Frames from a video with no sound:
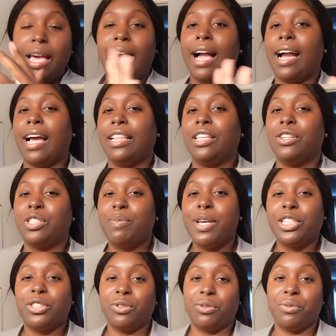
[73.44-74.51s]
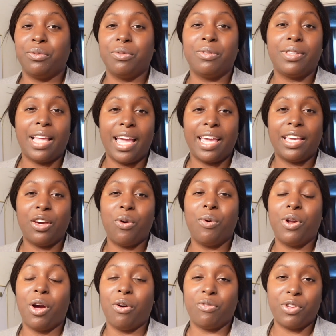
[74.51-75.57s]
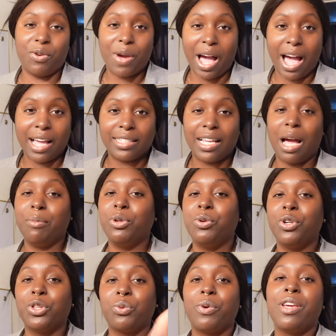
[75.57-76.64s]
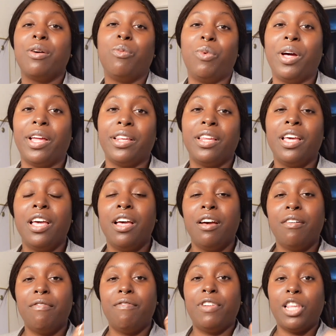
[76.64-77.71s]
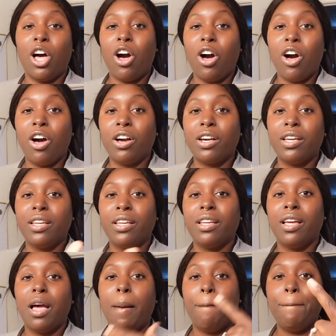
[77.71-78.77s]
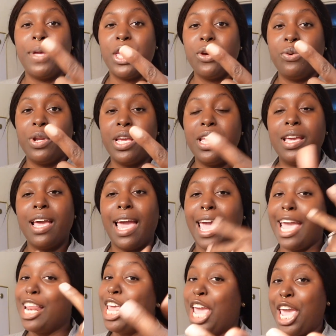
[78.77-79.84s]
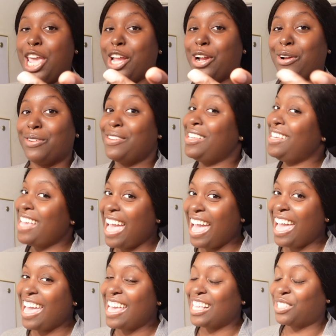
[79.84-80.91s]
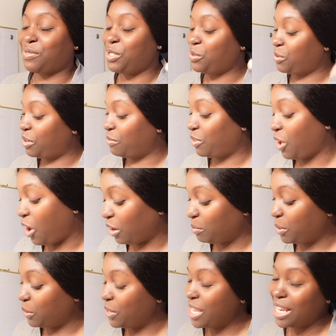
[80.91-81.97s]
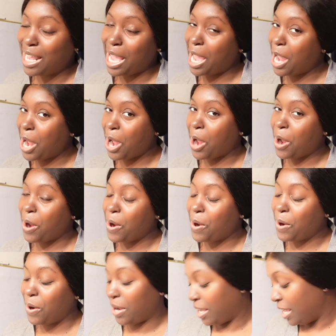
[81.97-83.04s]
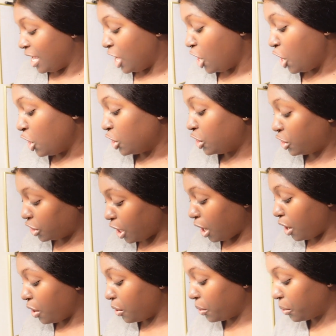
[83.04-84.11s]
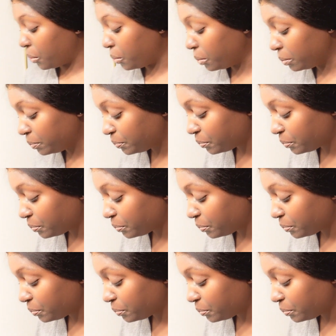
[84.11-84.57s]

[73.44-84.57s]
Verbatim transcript: I got a little special thing going on for you guys. I'm doing a three-in-one vlog, beauty, and hair. Yes, we doing a vlog, beauty, and hair. So,